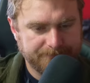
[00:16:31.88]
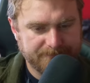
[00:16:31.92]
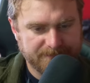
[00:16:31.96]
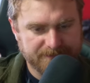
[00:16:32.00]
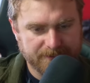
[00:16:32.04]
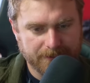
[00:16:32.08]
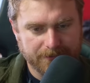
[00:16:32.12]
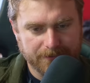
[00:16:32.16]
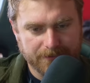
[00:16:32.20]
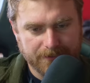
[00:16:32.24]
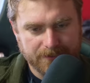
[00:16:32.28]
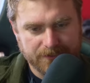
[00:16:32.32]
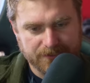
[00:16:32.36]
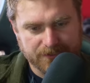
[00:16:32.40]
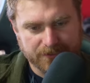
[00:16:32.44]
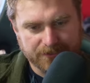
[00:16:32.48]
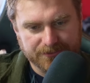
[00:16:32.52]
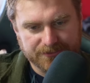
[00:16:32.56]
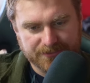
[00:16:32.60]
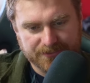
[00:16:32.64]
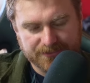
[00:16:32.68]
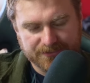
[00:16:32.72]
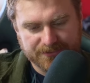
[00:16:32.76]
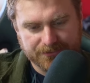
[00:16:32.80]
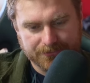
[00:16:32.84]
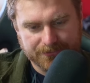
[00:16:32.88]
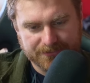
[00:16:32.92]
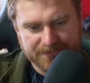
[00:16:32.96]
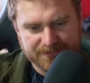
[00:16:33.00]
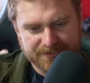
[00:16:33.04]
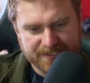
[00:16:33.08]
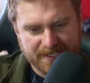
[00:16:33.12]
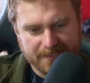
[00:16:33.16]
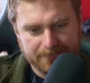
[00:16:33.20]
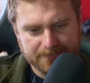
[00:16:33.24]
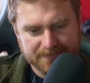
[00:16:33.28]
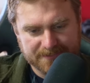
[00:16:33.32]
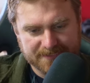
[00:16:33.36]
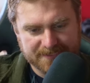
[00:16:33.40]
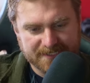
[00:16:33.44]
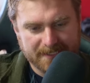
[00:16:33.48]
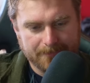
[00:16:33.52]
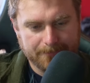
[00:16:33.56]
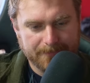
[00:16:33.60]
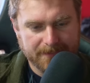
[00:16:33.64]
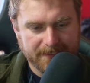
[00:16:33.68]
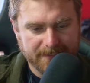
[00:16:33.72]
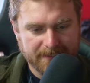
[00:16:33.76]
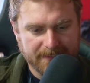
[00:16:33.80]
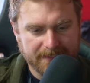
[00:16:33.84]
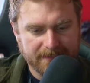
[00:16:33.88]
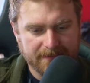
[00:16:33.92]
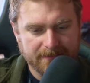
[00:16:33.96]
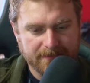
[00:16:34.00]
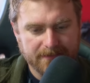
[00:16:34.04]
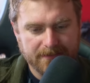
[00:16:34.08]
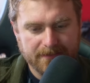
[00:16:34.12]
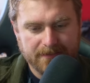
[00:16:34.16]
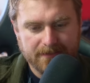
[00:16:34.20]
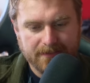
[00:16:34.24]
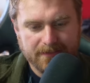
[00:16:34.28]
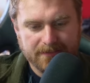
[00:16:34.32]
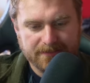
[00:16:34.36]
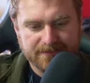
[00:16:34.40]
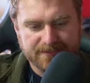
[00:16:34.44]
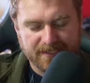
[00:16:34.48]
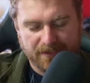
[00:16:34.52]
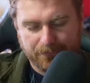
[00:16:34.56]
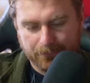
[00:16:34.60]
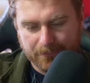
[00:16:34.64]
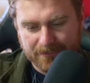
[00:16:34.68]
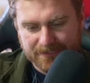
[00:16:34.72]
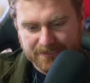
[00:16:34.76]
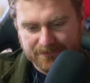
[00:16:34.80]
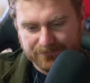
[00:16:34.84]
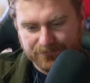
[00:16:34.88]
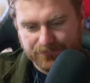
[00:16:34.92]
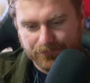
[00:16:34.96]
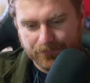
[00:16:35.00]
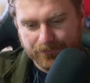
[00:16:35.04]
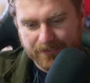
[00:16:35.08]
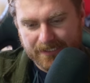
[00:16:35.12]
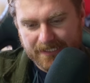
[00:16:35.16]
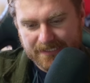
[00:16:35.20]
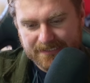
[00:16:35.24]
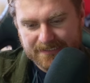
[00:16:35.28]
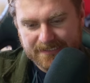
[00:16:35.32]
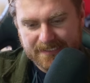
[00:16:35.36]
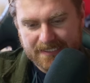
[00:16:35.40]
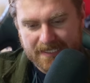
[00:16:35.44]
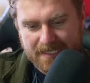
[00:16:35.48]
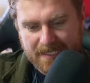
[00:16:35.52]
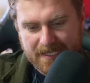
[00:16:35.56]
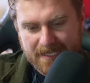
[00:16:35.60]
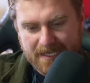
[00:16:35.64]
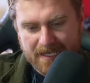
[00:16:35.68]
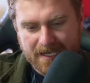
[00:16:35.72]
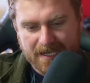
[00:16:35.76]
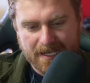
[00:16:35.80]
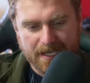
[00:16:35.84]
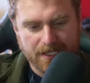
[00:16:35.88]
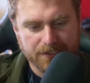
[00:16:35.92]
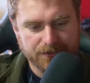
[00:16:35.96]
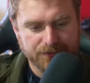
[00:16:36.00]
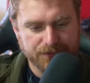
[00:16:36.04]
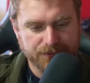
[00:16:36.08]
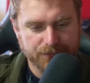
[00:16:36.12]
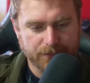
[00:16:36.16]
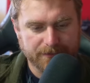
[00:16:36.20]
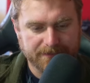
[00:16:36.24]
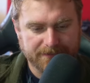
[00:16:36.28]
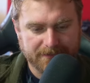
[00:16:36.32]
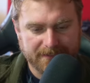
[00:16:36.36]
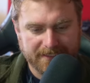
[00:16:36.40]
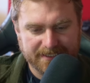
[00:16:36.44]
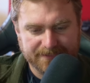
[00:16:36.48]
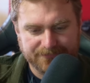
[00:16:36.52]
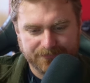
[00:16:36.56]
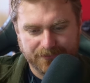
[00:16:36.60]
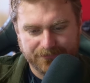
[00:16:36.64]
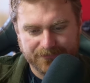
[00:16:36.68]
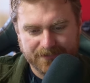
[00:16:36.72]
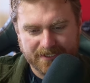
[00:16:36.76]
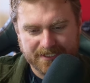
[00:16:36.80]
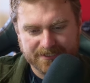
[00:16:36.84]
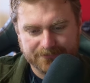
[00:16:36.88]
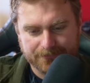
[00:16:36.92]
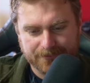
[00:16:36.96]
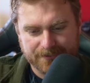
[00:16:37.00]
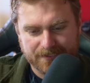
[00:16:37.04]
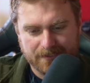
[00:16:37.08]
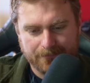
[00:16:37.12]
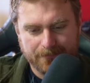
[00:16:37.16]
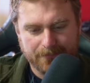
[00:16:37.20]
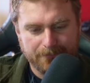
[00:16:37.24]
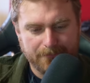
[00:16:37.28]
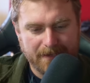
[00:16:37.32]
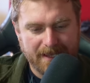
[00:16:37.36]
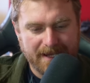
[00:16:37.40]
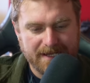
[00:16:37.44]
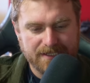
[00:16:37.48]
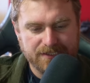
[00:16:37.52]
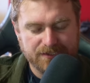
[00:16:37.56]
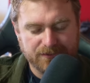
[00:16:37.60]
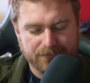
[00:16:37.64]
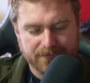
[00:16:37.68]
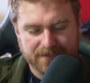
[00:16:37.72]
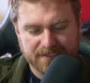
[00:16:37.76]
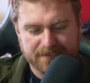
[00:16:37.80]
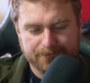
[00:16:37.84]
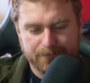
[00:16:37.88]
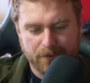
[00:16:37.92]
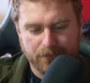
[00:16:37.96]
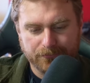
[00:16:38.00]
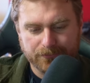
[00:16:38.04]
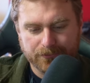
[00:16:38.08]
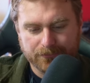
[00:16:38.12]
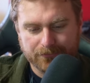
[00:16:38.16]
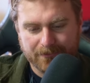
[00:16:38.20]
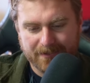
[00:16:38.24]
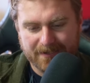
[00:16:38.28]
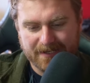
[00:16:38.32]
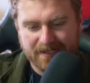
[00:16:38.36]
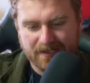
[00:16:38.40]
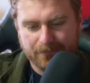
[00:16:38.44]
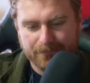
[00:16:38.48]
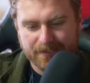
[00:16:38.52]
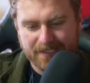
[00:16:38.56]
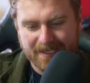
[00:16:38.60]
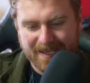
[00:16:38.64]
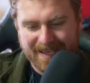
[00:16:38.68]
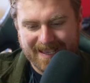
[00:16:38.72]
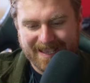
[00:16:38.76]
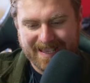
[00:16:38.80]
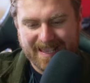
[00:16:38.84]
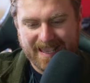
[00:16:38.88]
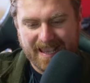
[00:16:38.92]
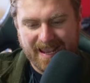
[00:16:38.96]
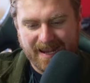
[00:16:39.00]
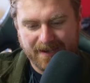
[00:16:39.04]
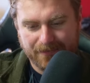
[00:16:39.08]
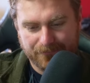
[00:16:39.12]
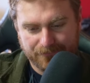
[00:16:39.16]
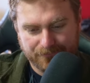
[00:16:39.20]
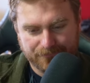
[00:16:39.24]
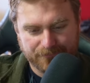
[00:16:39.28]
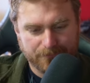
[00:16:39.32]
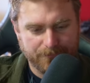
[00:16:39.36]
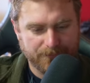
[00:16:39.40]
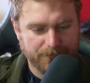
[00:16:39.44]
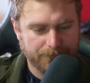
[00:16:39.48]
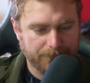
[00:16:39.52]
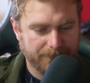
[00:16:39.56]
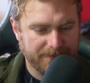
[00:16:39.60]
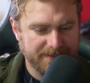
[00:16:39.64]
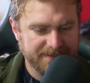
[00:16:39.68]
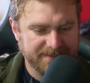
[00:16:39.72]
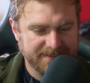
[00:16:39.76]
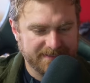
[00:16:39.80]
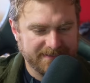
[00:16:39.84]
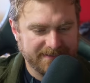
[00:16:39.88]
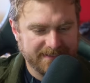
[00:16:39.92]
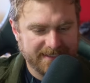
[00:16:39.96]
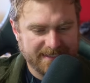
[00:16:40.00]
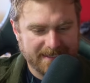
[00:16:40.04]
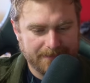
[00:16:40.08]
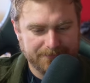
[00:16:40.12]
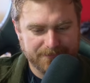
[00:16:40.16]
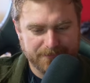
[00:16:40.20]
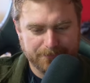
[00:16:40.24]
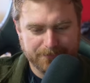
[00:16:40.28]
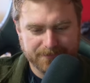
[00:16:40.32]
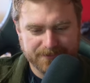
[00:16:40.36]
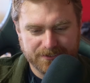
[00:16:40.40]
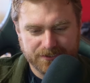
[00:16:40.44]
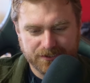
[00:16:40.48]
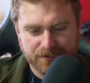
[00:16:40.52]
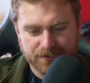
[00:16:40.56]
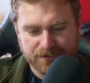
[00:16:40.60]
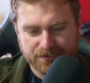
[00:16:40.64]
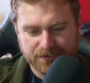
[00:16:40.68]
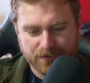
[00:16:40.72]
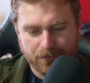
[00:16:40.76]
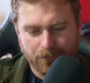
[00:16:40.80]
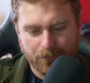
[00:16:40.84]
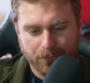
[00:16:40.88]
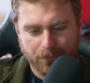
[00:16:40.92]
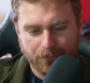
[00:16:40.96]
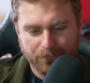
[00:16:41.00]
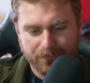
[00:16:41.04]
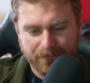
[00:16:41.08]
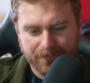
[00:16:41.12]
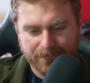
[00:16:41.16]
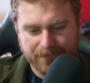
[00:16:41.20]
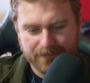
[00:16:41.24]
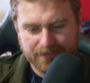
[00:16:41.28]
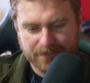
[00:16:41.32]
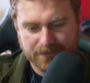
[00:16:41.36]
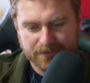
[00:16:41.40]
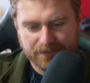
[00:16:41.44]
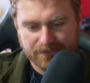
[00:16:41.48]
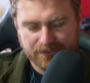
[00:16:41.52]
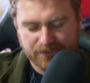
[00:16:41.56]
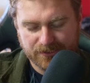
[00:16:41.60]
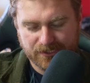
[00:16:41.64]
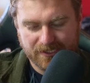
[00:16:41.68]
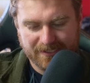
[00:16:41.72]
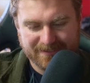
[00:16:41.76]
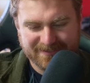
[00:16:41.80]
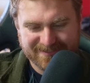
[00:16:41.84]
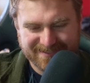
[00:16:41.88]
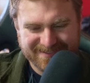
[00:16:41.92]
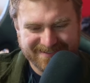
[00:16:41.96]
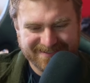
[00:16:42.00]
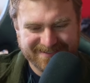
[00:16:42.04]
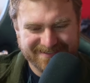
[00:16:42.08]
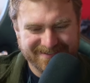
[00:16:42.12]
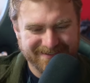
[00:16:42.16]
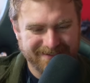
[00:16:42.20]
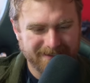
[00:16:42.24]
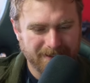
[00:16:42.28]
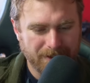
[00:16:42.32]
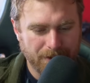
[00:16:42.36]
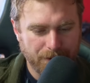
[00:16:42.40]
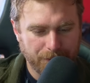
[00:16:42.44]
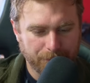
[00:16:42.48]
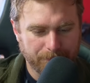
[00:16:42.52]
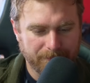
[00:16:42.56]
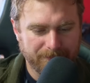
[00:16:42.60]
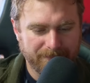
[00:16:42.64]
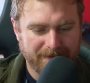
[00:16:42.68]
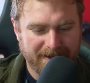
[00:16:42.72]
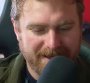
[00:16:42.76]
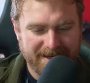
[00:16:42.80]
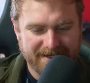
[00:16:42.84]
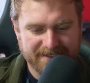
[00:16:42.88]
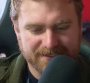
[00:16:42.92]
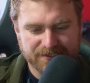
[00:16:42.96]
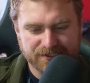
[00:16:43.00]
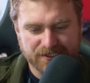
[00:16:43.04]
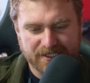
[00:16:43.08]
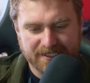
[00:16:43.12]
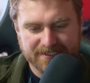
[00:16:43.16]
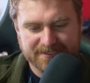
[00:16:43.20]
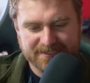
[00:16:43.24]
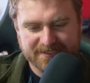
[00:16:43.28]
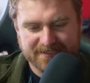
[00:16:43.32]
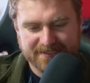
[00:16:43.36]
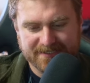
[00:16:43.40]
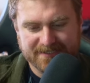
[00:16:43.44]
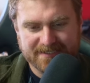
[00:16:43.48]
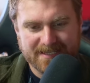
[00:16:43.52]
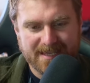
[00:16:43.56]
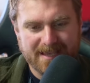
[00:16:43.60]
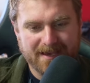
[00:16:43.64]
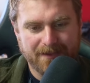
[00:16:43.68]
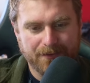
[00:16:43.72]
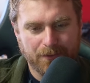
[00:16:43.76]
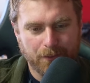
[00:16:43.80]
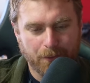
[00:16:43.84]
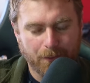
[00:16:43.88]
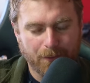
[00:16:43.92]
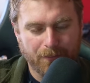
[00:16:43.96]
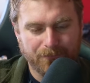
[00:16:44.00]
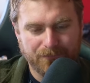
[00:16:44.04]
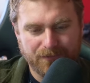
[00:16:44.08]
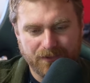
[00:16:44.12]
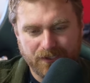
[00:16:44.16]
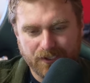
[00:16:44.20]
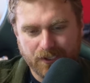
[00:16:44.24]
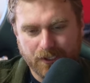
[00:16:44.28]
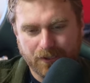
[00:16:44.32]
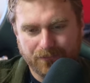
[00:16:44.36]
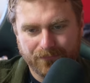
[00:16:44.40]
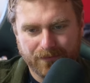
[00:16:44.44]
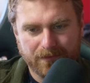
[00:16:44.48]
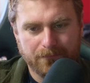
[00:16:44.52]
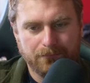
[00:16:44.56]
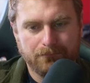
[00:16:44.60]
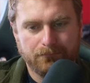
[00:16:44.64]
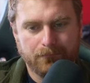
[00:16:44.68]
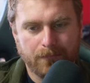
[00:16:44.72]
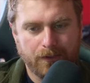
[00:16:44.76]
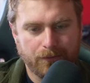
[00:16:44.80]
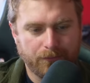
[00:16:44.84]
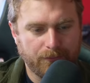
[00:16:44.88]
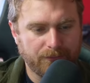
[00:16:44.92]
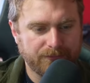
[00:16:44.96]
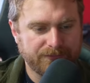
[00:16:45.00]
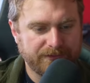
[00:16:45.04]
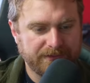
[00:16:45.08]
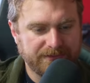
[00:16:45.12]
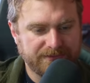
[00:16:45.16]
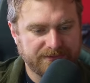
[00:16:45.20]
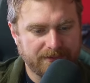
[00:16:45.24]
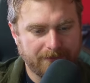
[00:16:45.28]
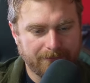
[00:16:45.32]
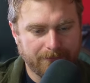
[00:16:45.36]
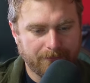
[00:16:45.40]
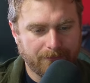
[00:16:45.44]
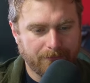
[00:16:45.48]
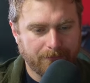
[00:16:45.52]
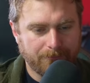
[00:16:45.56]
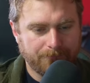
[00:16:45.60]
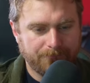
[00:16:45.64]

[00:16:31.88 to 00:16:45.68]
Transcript: So shows the sort of same step here southwest of Donetsk. Uh, during the last five days, Russian army managed to expel Ukraine army again from the recently captured positions of the Shatanka River and adjacent to the town of Novomayorsky. So